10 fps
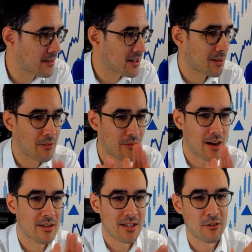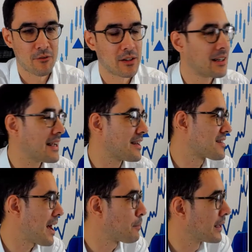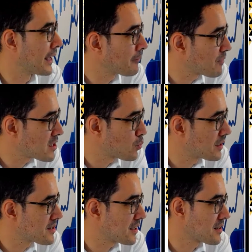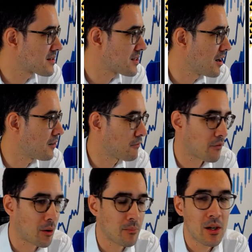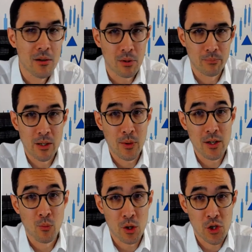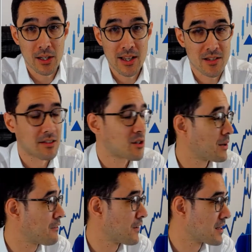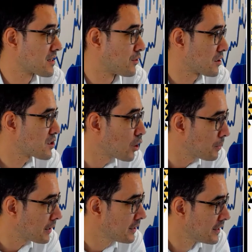There's going to be various different leagues happening. This one's going to start from probably when you're watching this on the 21st of October.